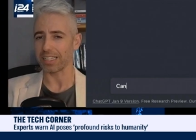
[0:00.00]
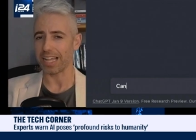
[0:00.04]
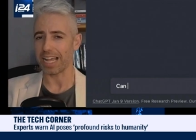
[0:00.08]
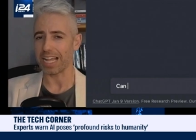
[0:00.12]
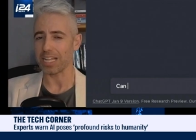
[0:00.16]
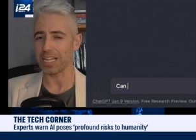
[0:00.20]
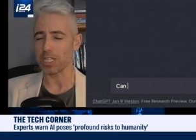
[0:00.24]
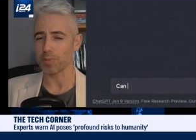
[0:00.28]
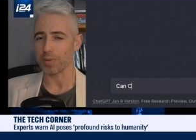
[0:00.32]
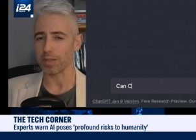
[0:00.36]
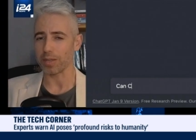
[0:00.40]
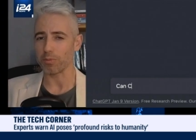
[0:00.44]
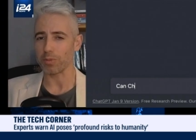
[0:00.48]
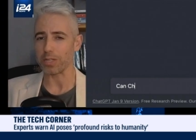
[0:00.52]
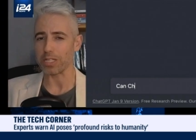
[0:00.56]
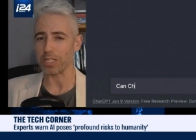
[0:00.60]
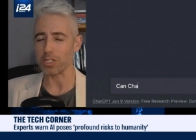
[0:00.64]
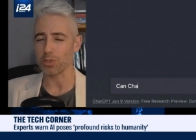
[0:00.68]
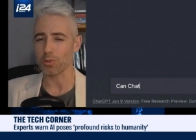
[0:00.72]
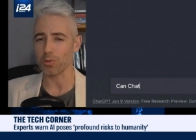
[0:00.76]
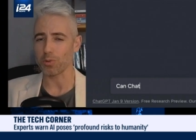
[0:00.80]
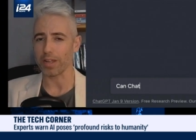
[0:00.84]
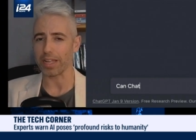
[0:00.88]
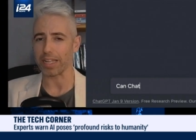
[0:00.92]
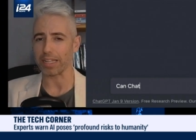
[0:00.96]
that has been
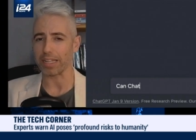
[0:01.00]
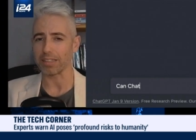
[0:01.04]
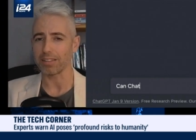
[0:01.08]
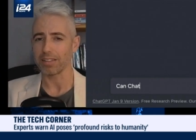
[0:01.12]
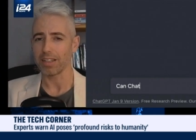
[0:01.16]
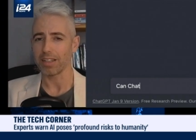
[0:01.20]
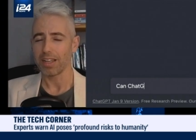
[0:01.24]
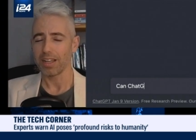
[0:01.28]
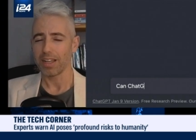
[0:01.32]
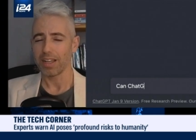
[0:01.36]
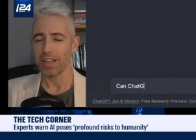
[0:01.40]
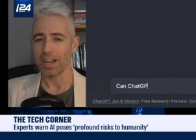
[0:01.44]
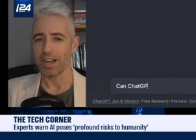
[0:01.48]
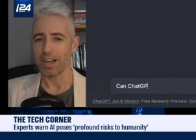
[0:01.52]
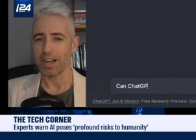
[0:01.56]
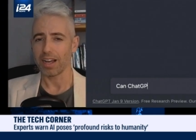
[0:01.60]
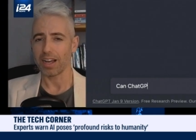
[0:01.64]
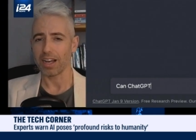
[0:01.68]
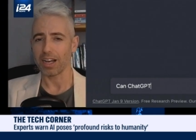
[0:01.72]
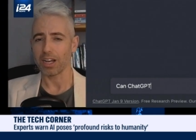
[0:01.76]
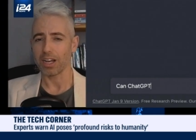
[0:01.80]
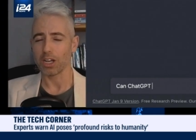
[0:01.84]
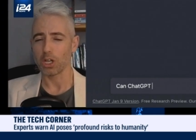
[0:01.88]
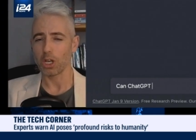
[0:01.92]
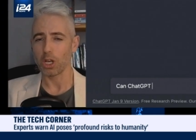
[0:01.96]
restrained
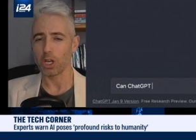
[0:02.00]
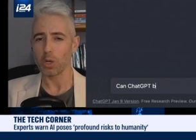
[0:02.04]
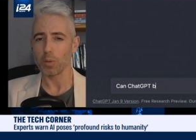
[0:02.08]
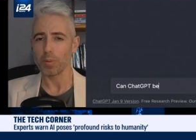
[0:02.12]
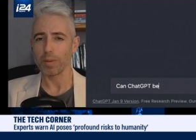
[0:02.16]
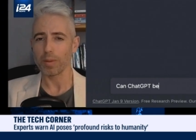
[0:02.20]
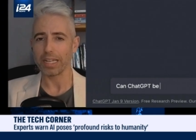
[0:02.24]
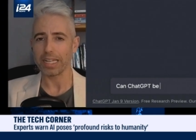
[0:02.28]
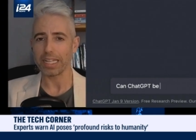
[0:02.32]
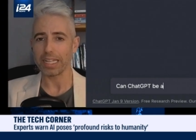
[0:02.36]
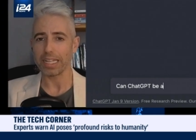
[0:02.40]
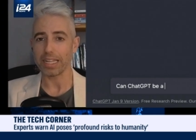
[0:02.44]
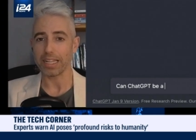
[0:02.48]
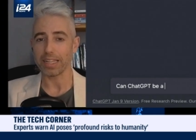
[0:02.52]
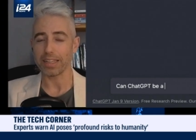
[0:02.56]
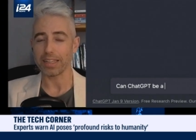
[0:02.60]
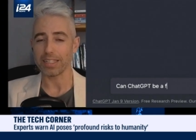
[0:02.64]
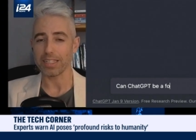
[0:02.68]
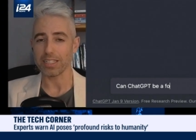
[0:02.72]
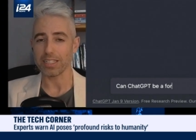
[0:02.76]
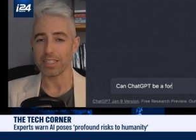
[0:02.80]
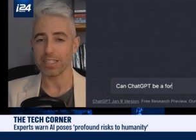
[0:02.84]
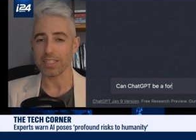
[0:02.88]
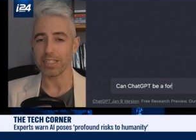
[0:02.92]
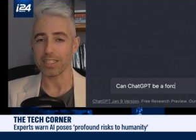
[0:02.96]
globally,
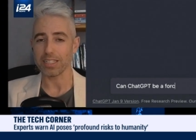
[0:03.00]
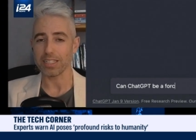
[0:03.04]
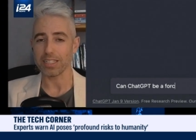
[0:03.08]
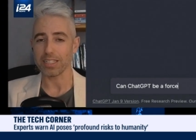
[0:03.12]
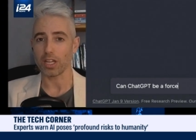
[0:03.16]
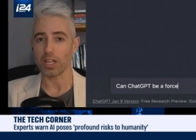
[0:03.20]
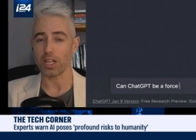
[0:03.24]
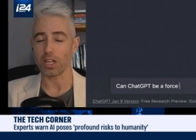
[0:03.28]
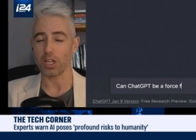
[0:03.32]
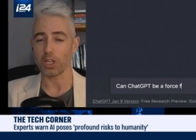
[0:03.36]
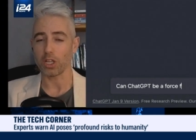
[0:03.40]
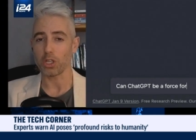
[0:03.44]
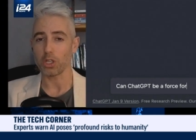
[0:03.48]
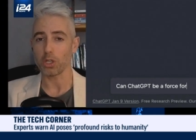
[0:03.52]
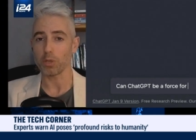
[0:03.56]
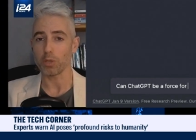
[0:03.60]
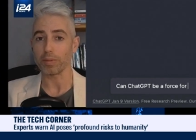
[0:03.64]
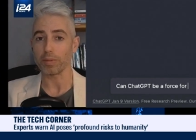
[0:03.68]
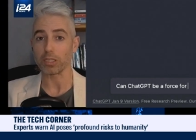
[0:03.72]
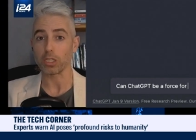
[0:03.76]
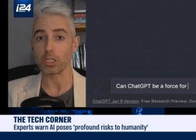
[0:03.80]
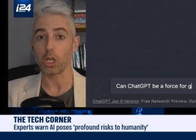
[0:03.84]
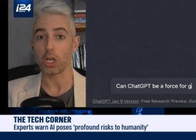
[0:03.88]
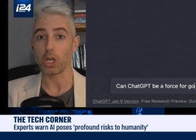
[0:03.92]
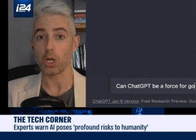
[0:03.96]
and this is
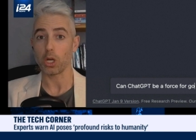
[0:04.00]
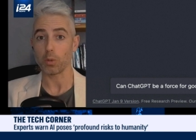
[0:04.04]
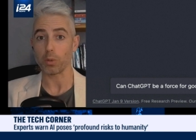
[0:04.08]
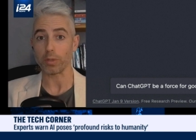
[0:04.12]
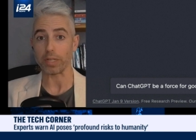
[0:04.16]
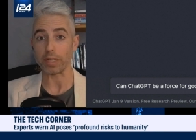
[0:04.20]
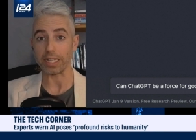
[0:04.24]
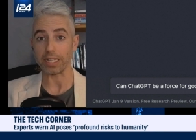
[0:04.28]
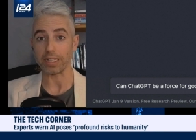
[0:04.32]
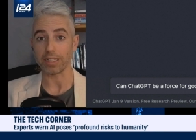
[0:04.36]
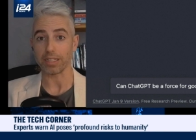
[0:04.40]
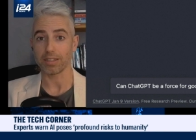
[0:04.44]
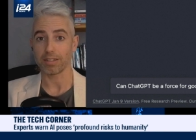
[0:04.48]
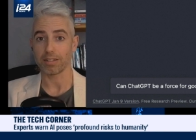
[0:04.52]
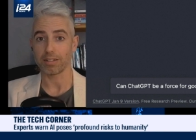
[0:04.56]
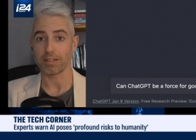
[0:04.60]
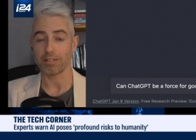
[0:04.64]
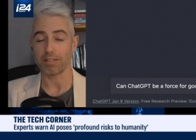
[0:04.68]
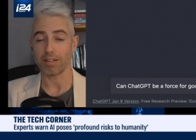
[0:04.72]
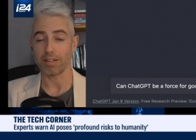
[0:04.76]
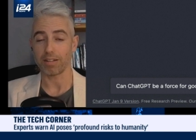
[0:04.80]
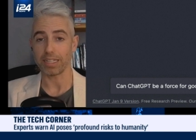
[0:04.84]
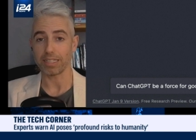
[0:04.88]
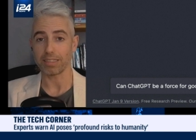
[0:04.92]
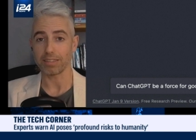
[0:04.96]
human cloning,
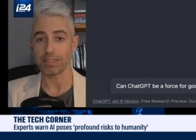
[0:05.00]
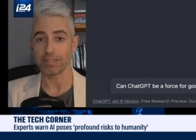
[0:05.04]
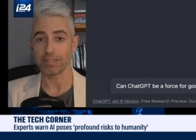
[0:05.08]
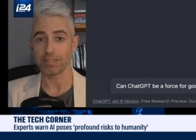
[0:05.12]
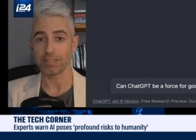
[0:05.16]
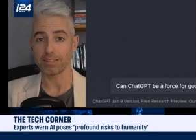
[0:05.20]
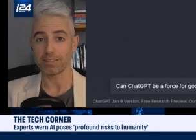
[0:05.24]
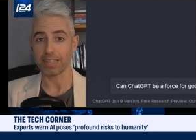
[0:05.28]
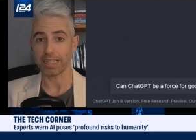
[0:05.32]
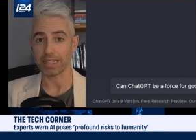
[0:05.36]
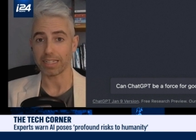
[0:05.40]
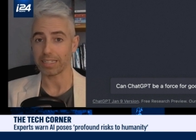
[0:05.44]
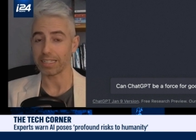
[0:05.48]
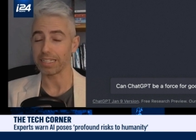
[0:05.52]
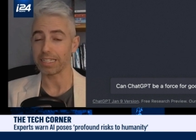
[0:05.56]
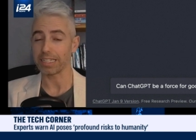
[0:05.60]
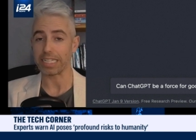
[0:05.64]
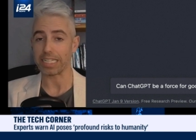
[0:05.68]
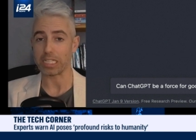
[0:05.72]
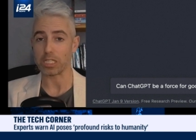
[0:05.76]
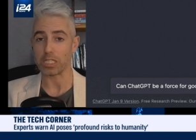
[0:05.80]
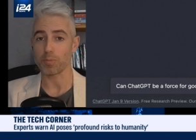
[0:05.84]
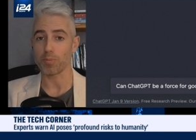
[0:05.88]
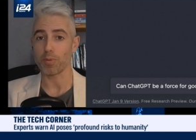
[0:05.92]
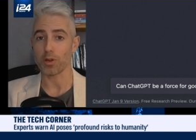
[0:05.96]
right? Yeah.
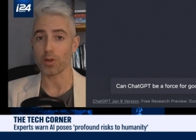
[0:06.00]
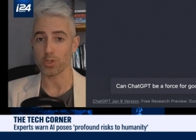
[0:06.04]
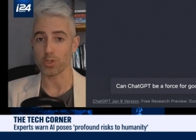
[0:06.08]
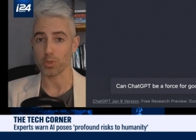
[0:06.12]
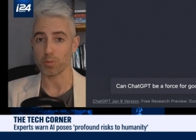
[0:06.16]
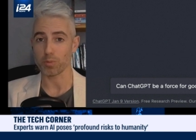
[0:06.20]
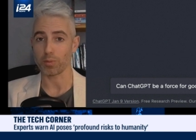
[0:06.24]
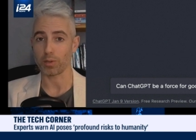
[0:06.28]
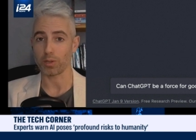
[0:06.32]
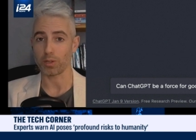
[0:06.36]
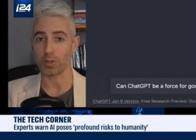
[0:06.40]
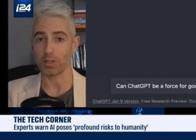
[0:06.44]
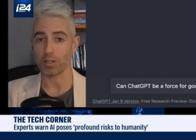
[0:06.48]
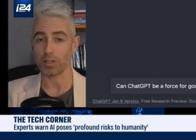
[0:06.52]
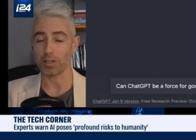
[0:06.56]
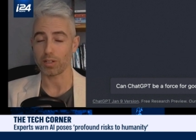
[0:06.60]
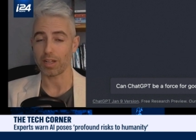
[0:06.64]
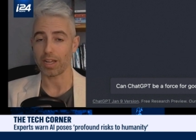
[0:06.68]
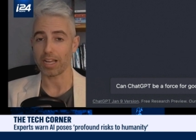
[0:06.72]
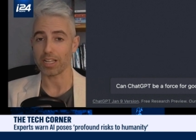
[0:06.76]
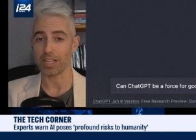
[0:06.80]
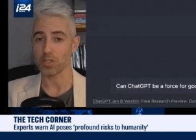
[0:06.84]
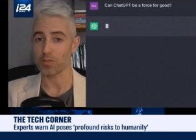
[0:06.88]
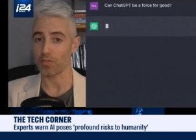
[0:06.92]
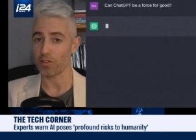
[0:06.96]
Technically, it's possible.
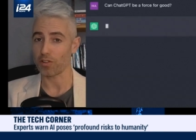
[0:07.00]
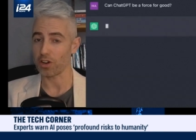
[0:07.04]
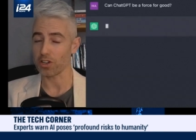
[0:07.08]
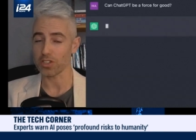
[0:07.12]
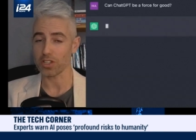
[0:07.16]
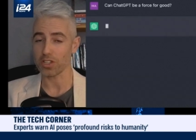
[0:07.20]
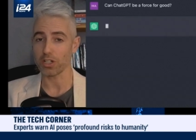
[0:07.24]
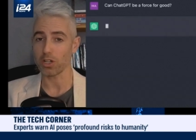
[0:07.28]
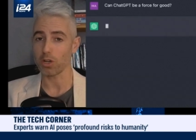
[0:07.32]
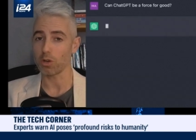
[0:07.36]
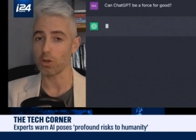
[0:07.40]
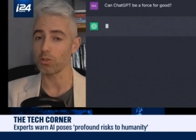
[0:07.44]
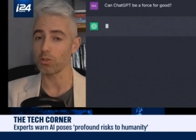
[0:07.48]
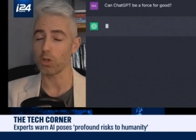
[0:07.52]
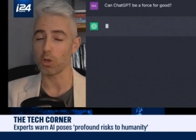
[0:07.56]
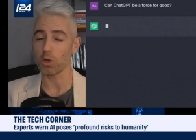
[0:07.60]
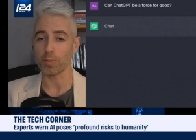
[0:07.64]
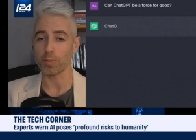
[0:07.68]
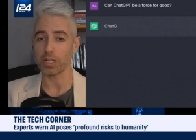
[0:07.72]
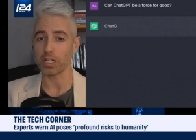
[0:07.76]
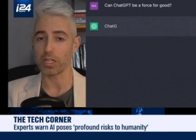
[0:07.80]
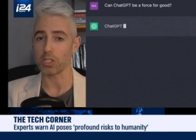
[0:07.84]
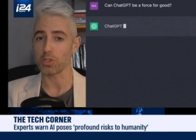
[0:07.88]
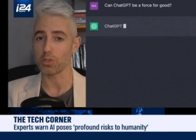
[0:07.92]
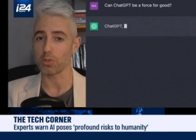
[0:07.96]
As far as I know,
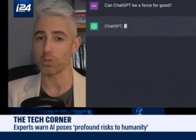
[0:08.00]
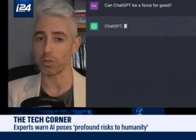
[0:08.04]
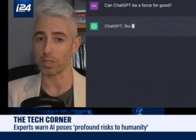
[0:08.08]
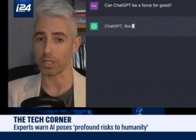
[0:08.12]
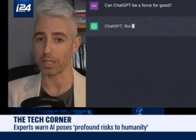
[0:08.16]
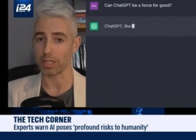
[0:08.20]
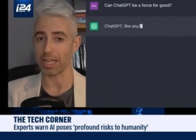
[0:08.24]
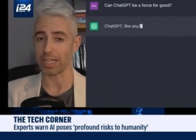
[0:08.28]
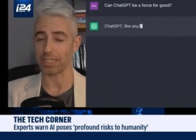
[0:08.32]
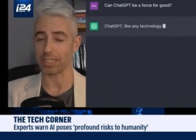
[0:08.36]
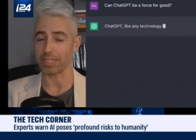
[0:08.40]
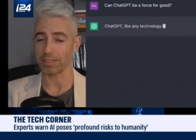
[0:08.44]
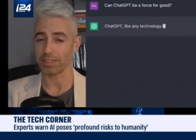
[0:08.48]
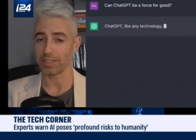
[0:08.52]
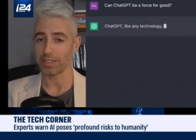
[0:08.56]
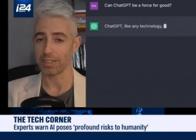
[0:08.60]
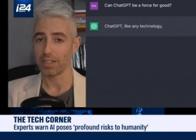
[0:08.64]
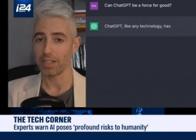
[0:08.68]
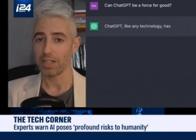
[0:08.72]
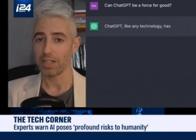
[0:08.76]
nobody's doing that.